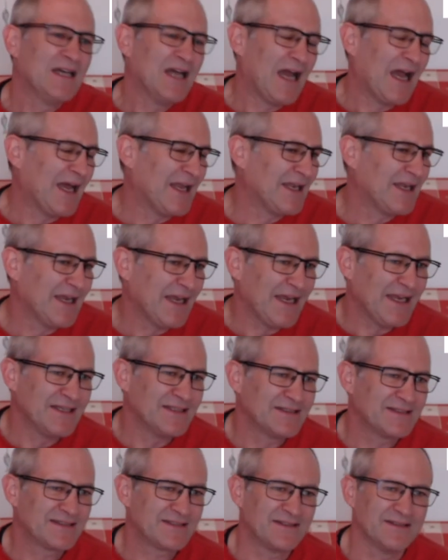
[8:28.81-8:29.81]
and
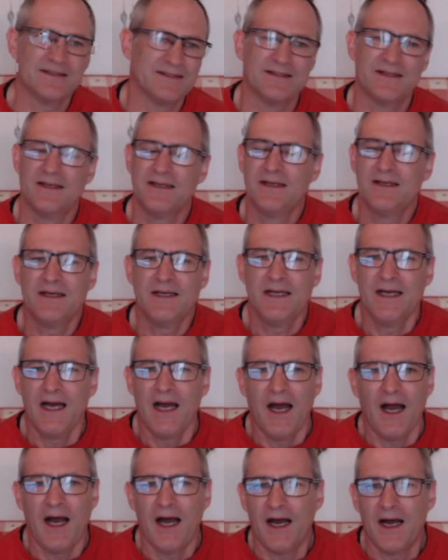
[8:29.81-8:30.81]
instant
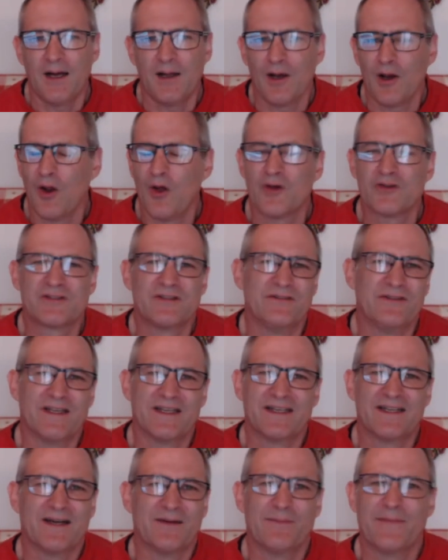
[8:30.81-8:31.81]
loss of
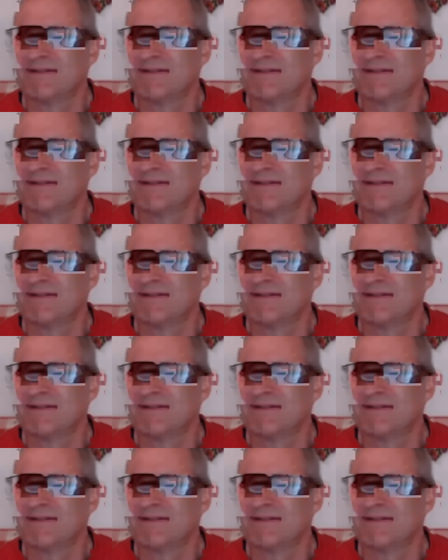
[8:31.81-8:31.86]
income.